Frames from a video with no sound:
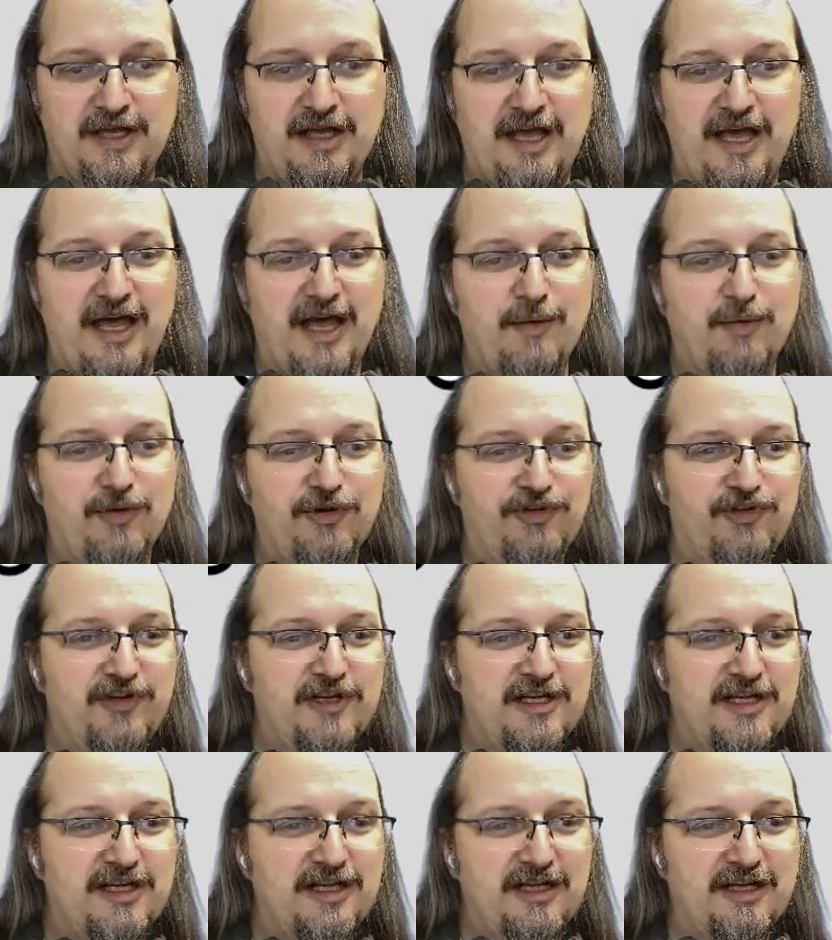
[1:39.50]
And we'll
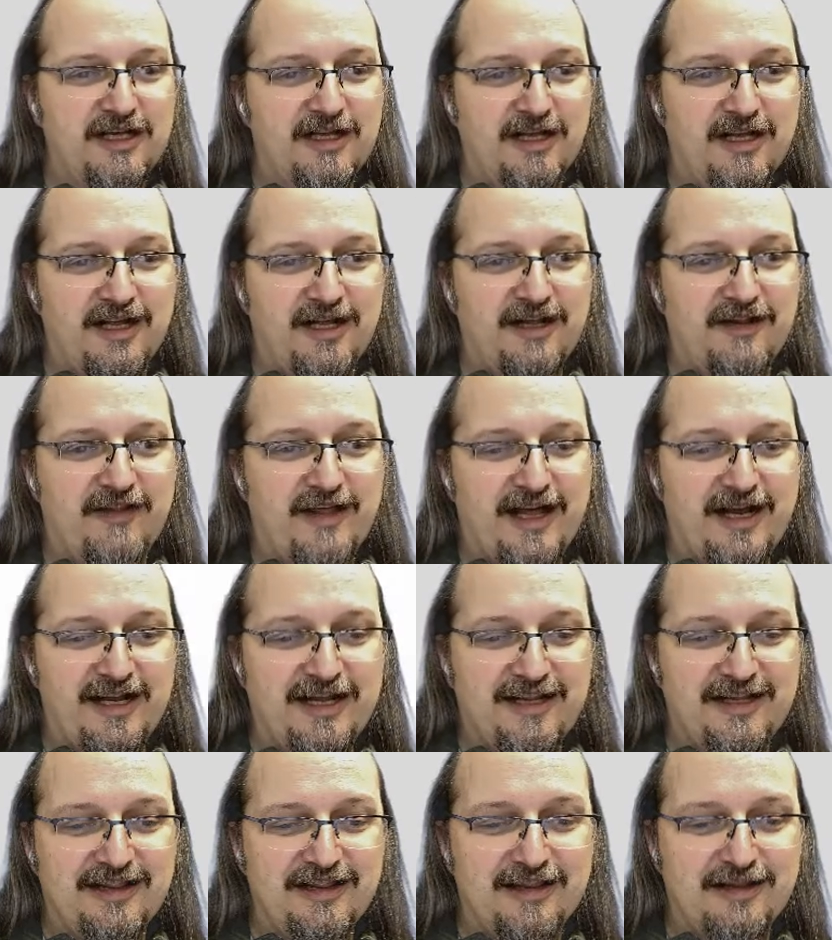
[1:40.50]
see that
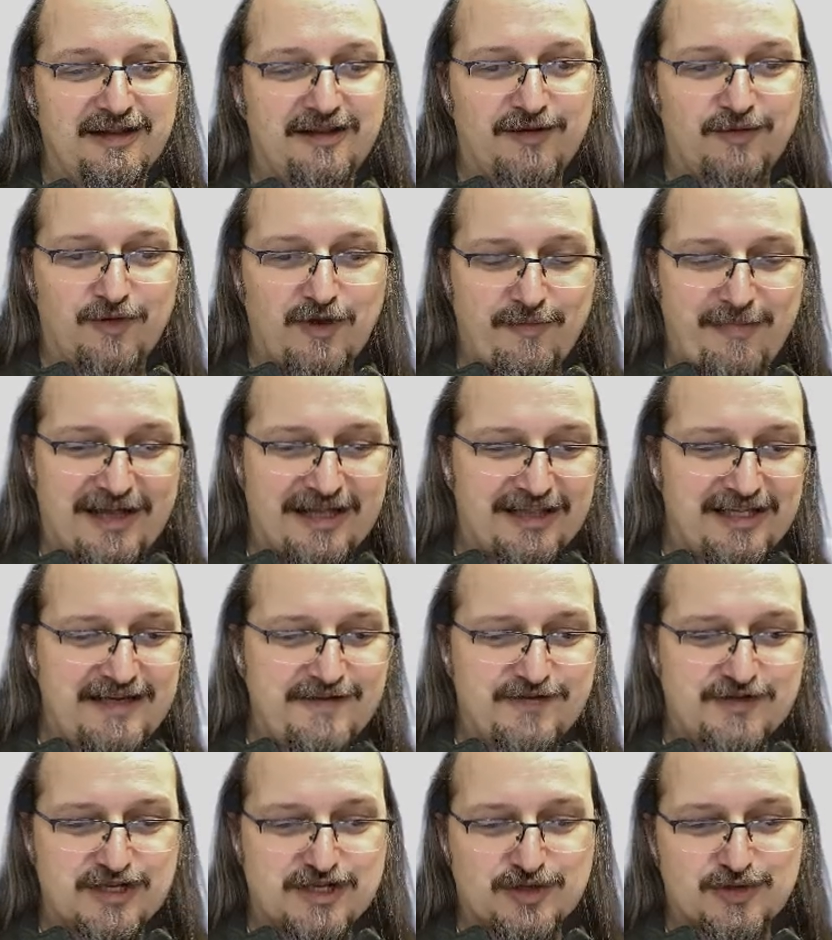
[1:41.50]
the robot leaves
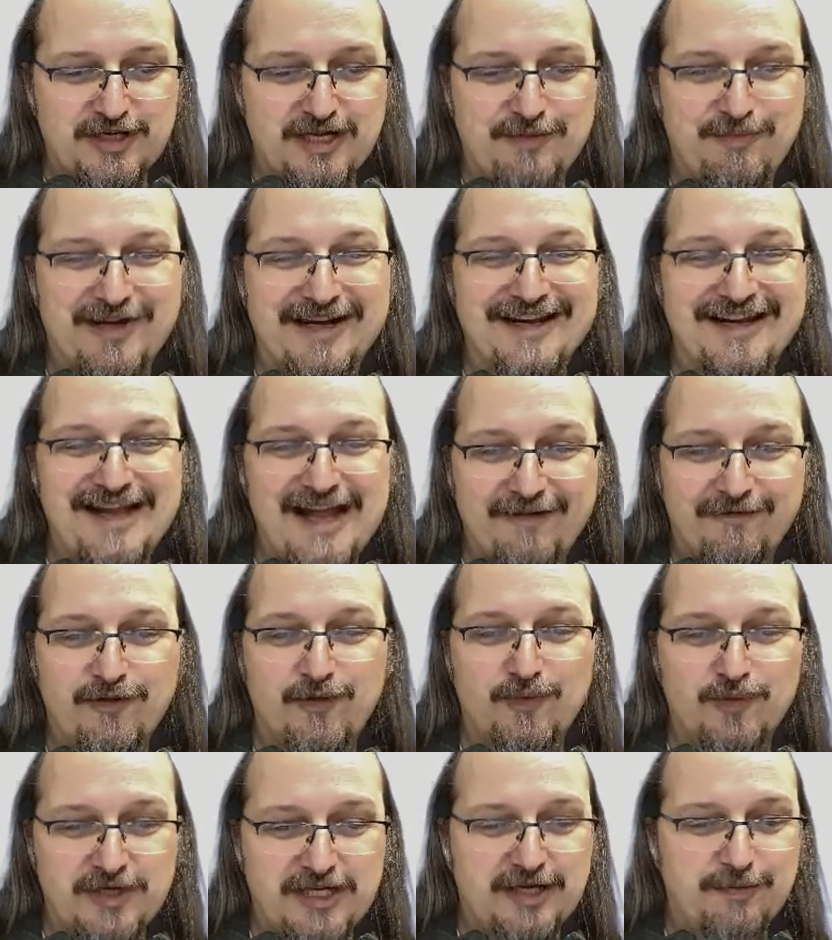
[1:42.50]
the screen but never
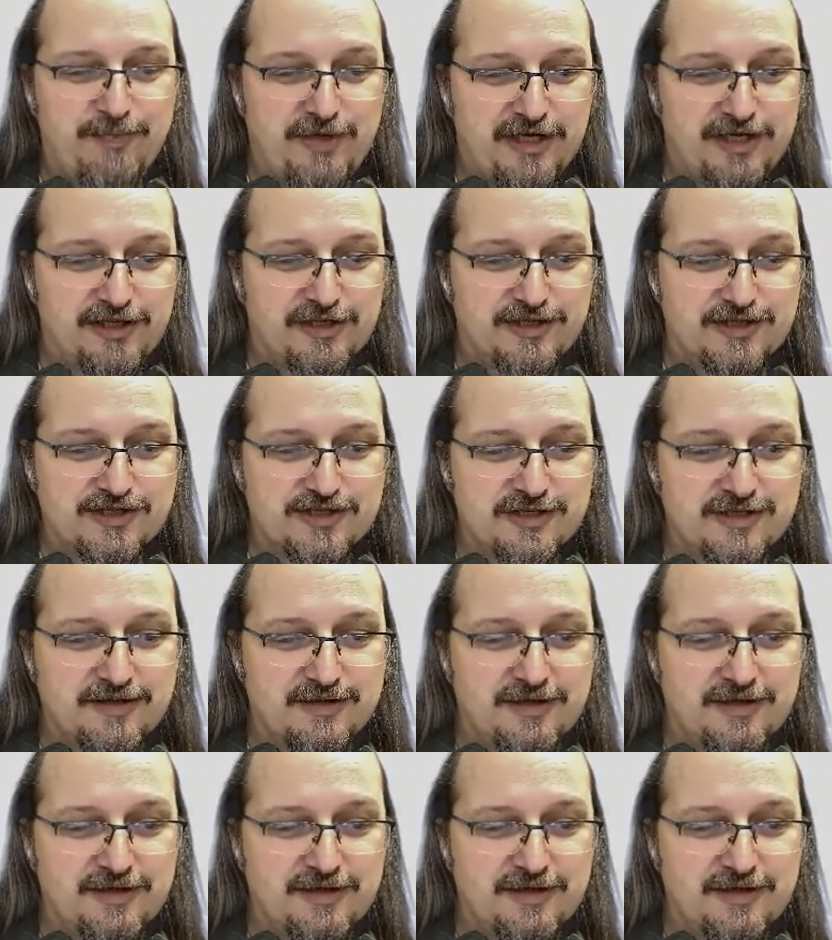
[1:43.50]
reappears.